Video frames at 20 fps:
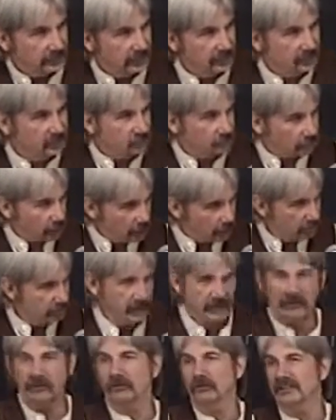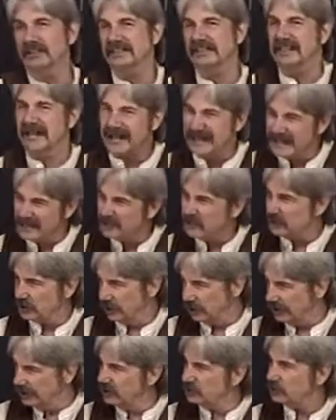He's thrown into a dungeon.